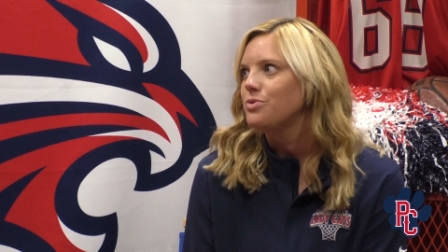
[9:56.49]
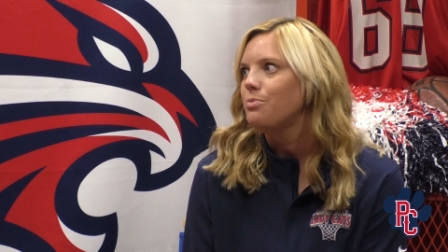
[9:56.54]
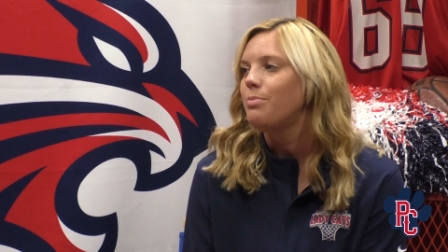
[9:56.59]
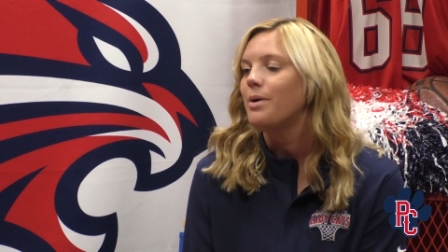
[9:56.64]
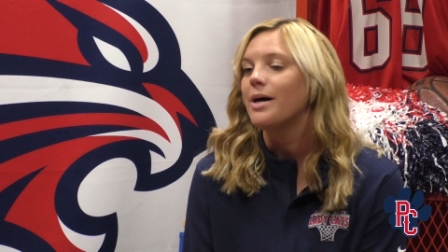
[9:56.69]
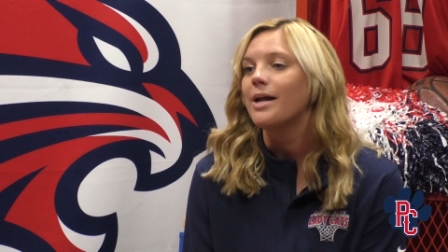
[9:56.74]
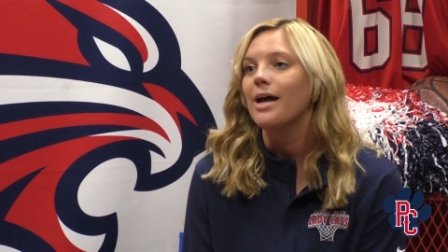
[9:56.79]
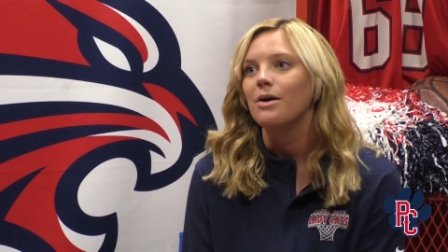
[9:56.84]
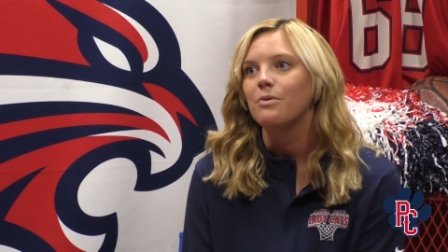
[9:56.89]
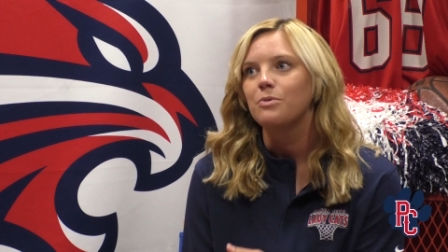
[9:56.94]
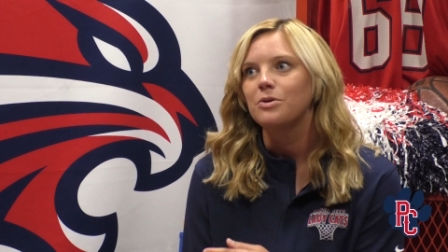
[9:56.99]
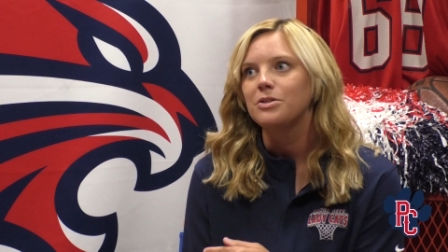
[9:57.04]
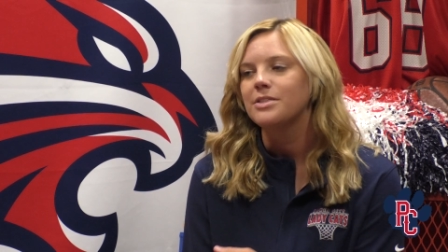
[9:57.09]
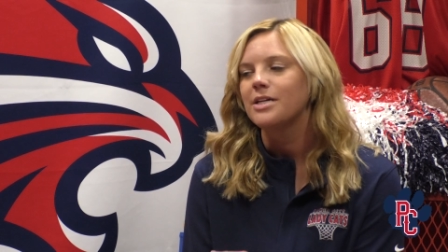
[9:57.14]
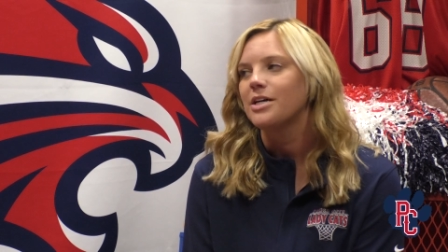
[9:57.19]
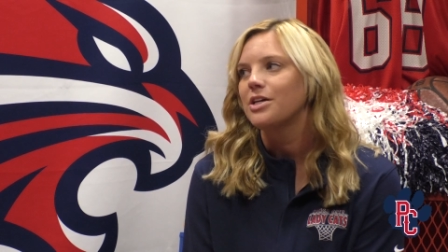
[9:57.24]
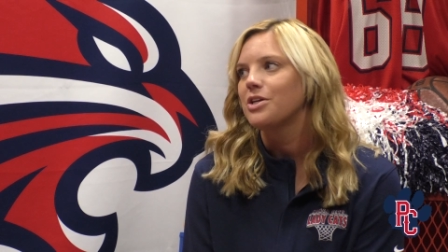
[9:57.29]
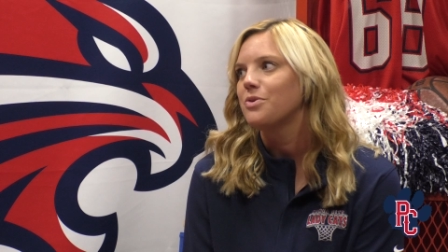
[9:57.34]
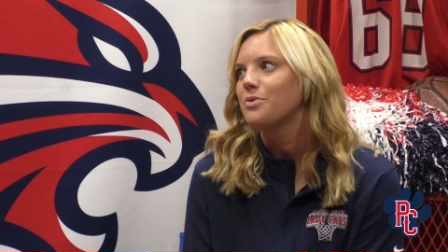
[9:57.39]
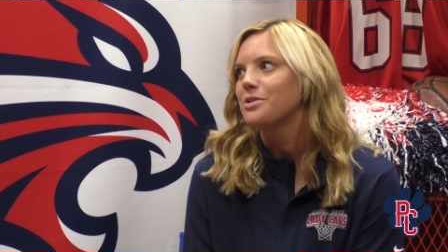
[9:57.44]
but I will
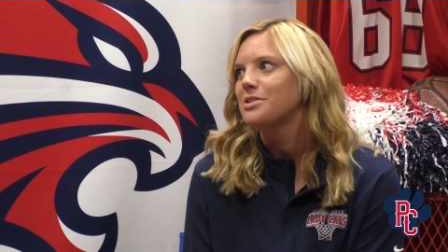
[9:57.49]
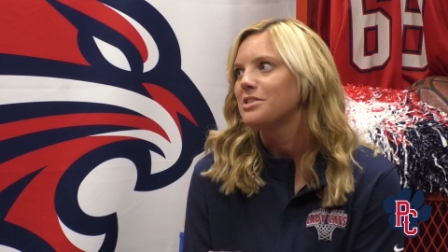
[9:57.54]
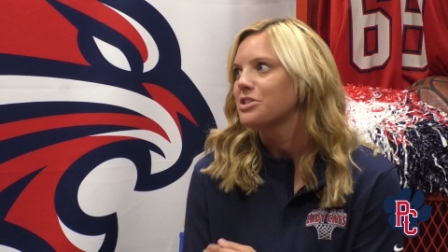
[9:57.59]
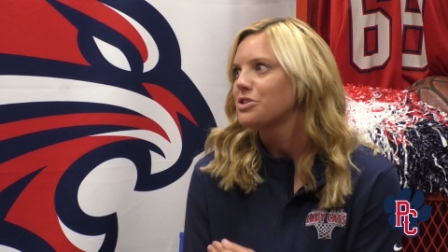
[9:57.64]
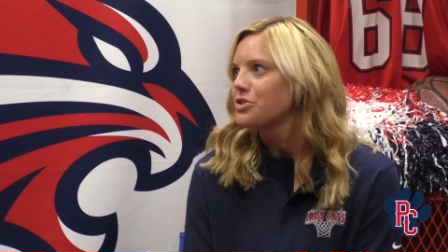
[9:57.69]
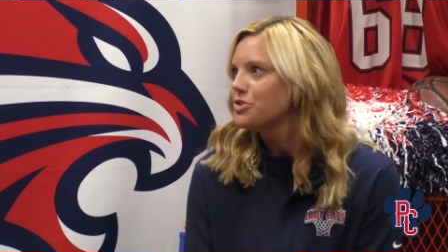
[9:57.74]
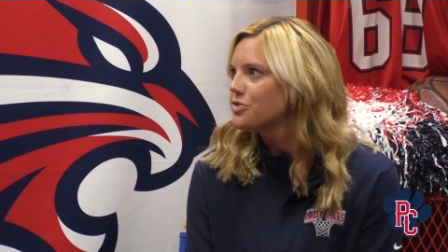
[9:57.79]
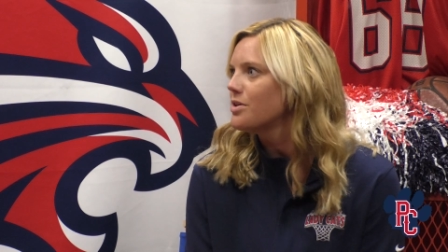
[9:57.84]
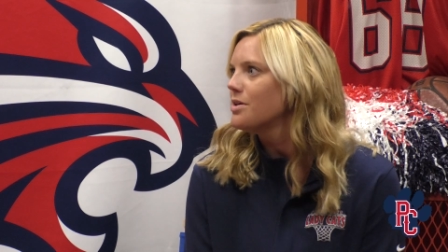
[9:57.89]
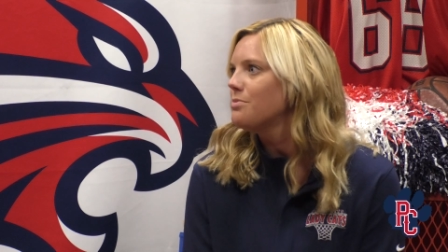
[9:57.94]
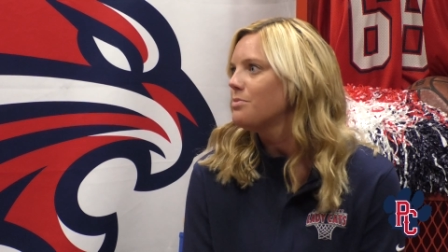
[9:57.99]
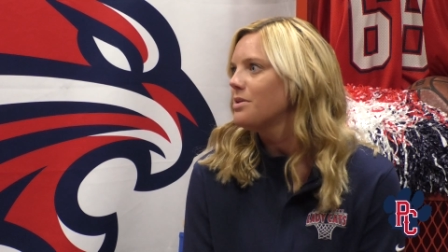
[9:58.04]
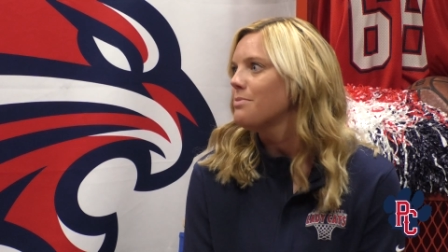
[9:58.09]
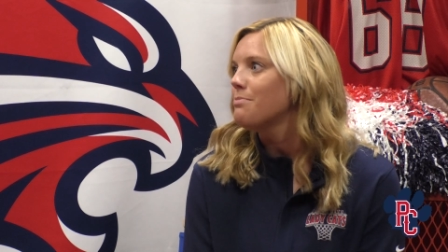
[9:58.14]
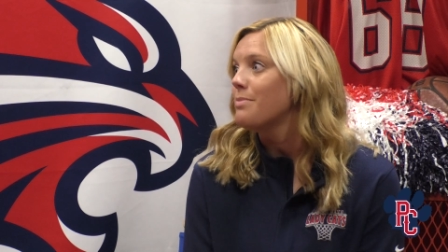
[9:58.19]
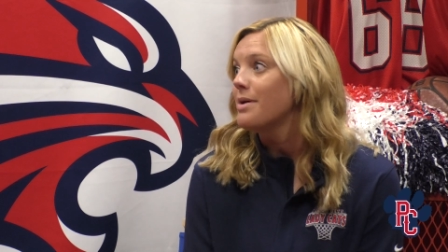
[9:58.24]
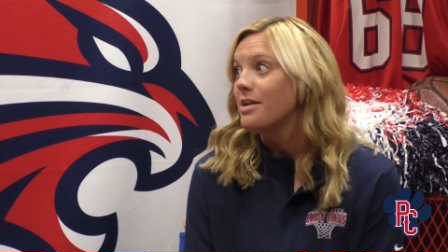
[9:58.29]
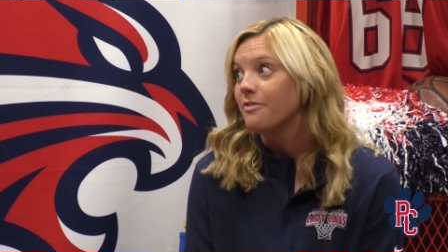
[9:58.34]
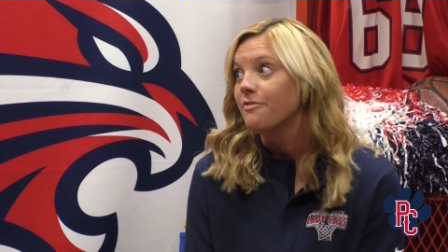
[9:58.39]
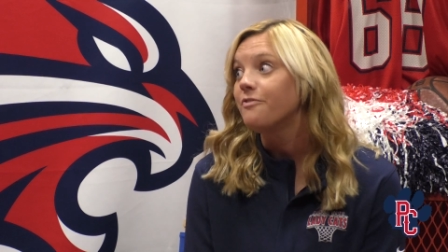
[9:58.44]
tell you it's extremely
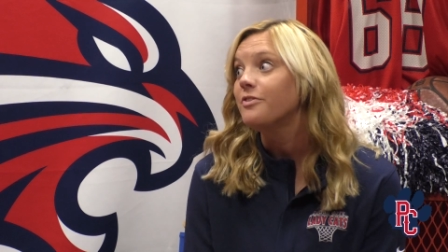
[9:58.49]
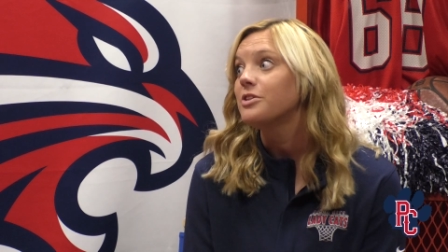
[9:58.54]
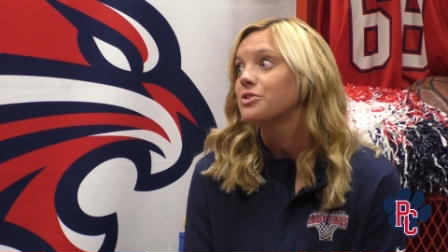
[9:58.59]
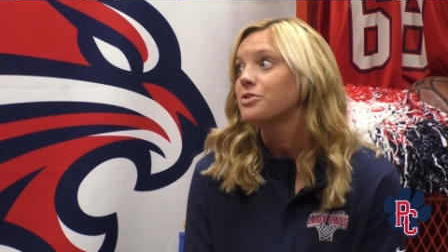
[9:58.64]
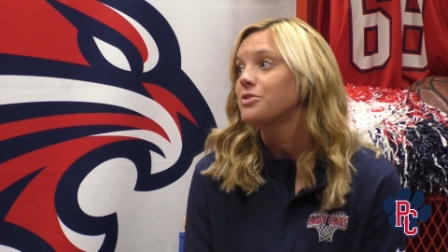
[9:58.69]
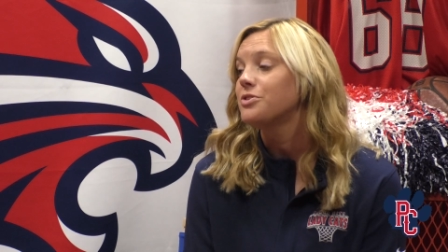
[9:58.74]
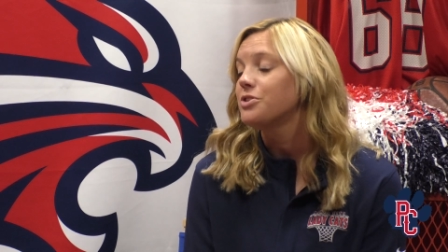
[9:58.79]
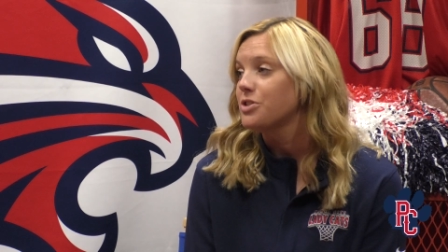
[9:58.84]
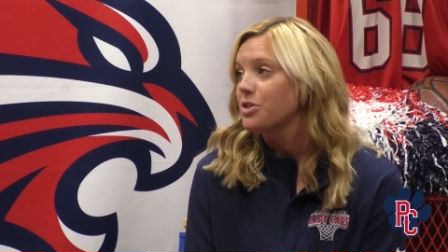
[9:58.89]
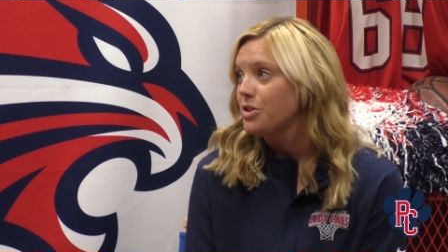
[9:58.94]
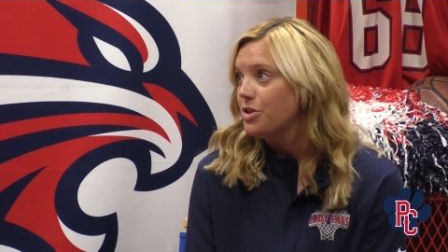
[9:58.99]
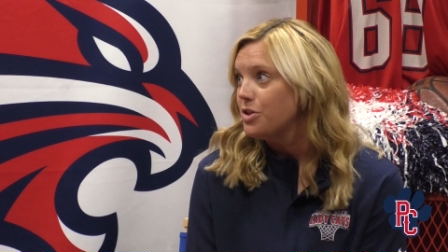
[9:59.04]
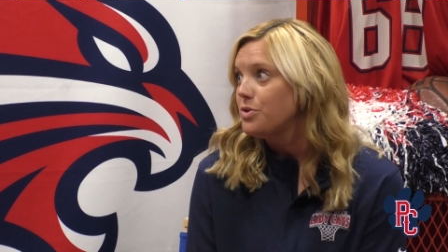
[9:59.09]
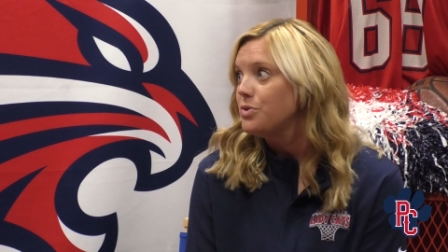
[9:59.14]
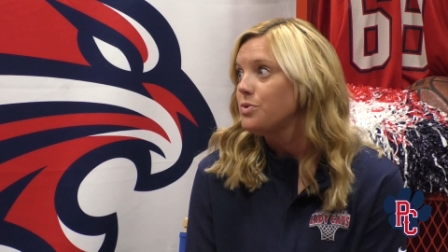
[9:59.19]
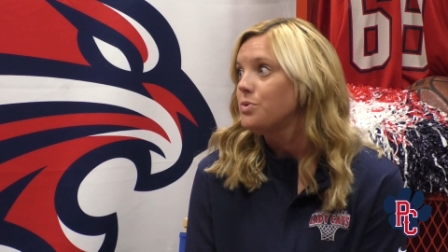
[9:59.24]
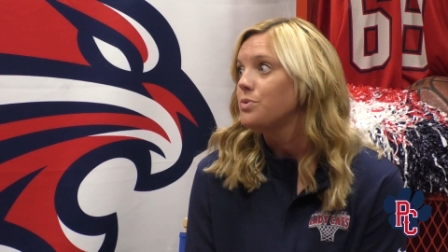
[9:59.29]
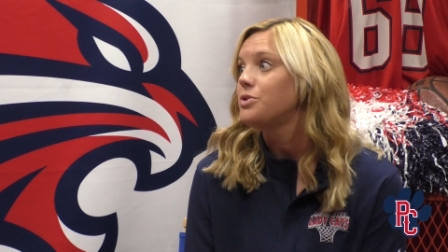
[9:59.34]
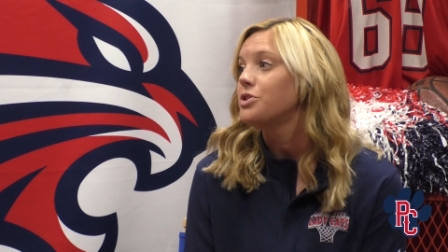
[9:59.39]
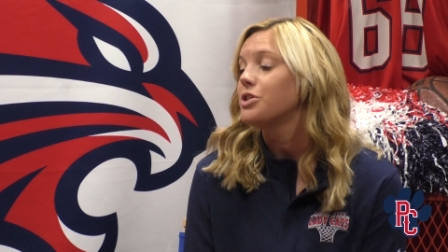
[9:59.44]
beneficial to
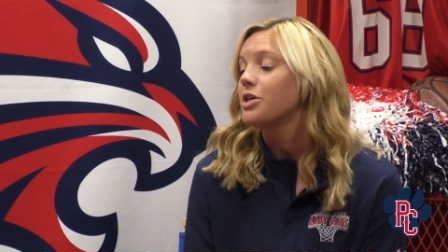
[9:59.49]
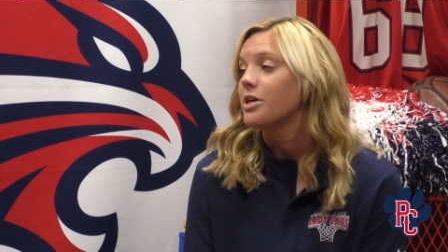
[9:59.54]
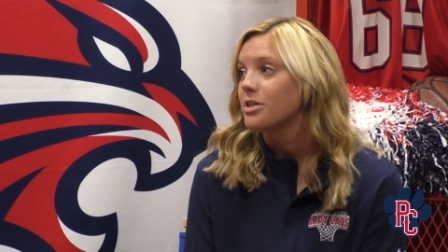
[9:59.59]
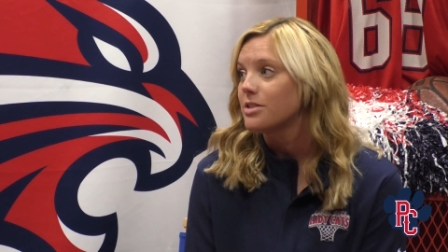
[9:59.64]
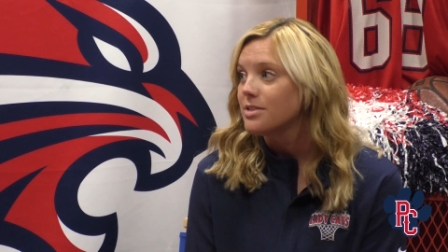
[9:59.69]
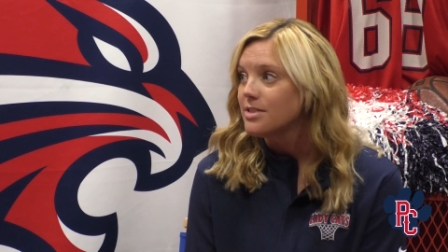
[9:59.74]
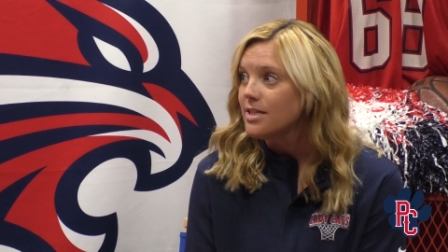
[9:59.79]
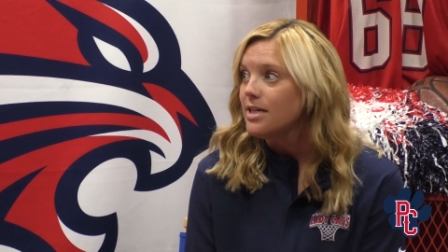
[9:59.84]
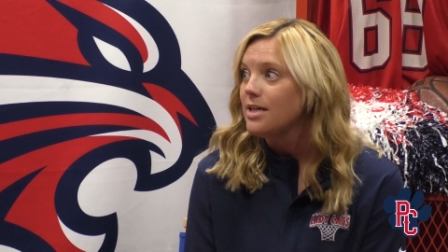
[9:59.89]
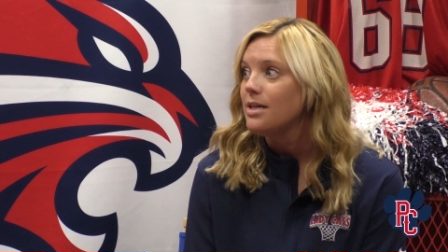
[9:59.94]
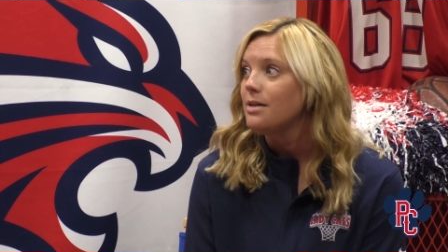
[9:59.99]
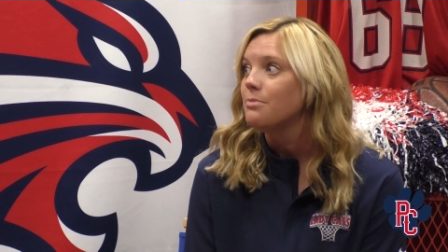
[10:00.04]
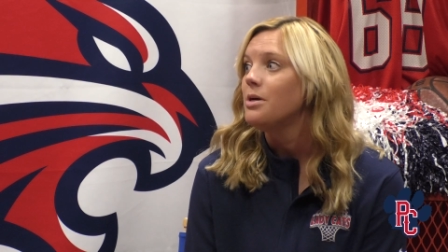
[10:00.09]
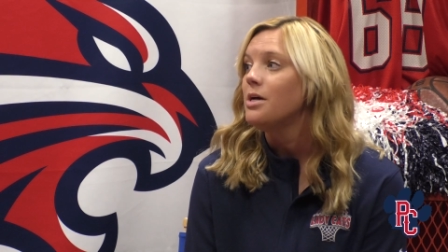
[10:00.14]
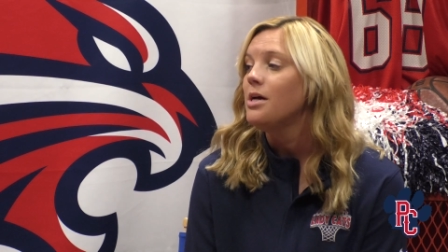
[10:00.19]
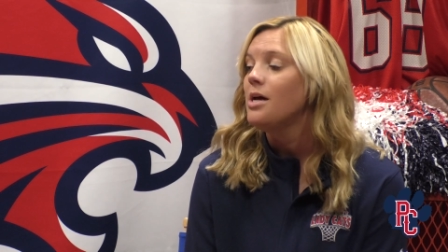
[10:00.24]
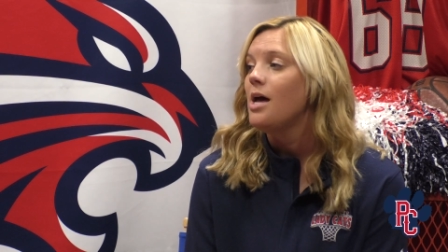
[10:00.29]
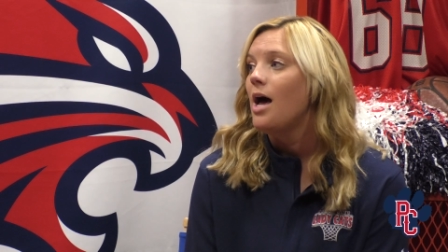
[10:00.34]
you, to your team,